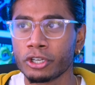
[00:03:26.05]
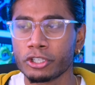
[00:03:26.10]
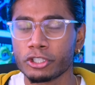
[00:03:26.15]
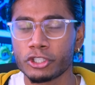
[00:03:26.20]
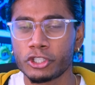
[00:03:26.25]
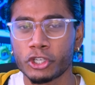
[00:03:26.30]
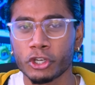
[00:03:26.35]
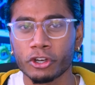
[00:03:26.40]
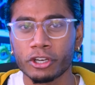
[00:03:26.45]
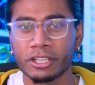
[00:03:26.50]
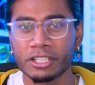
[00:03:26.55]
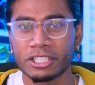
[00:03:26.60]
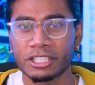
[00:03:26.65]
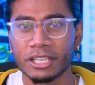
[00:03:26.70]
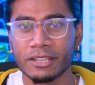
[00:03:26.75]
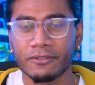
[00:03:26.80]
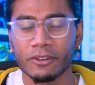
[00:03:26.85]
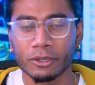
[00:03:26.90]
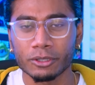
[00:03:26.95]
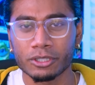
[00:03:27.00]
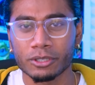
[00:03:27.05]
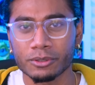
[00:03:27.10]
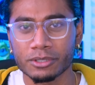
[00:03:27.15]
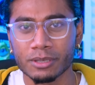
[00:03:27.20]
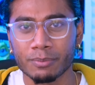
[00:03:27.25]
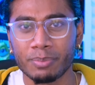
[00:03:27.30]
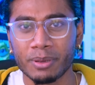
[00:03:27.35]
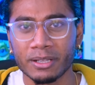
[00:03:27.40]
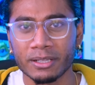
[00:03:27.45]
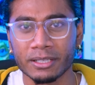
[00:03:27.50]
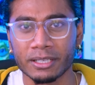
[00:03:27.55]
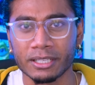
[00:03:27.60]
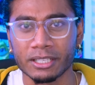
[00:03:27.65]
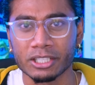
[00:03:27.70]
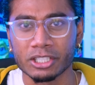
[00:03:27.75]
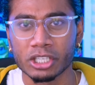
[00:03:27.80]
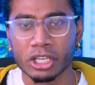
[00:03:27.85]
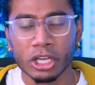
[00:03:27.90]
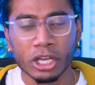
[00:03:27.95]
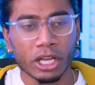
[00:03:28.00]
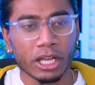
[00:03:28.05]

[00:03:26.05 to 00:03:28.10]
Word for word: Xerneas and Yveltal's abilities.